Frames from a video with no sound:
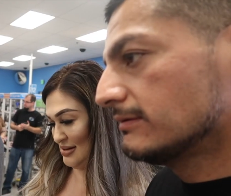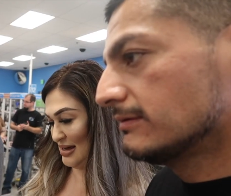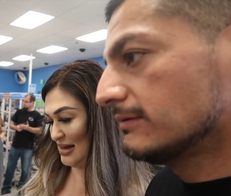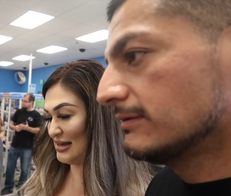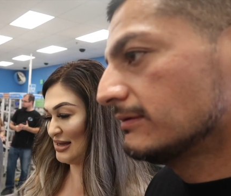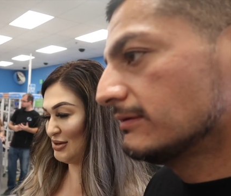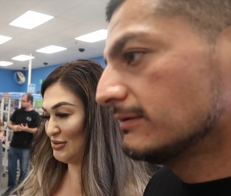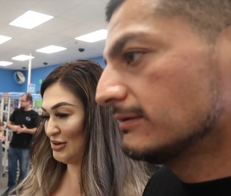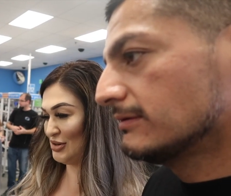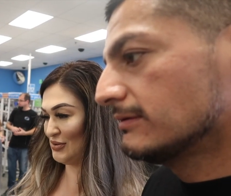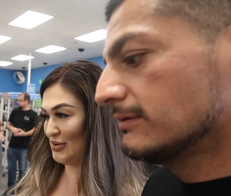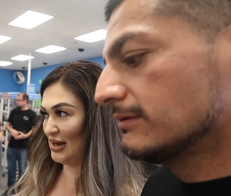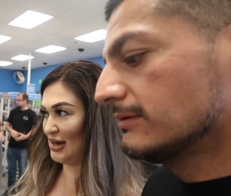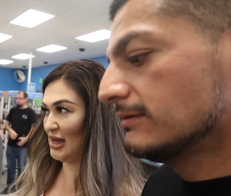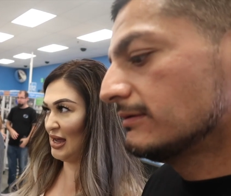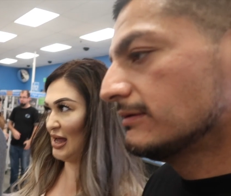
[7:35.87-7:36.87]
Speaker 1: It's because we're
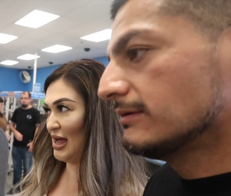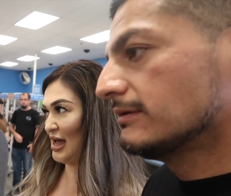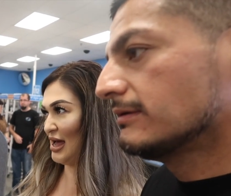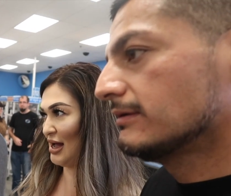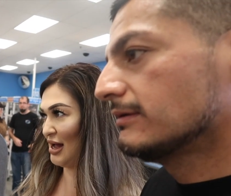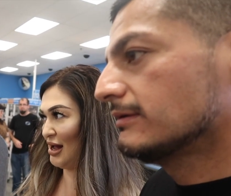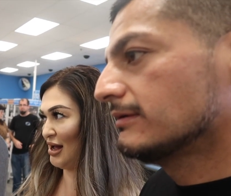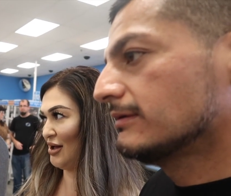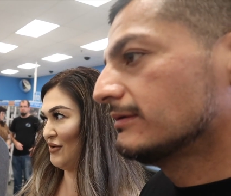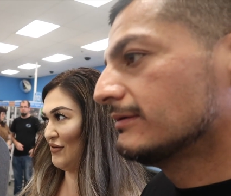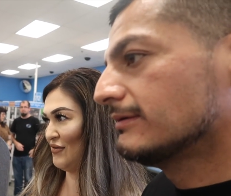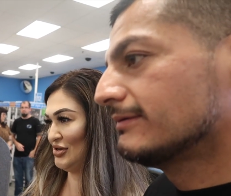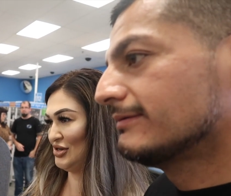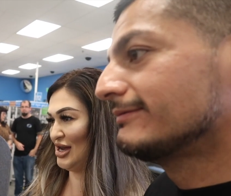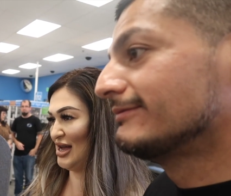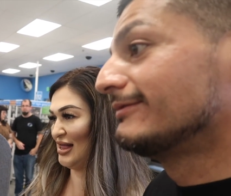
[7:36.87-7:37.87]
doing
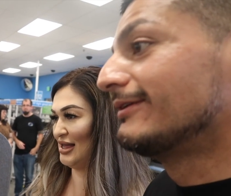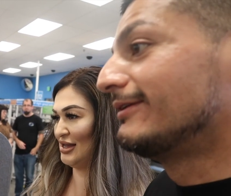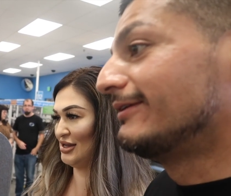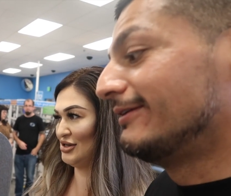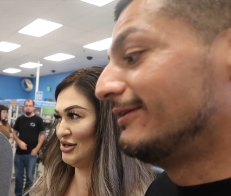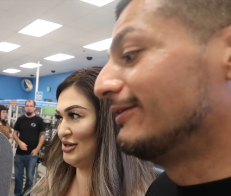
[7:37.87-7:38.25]
that.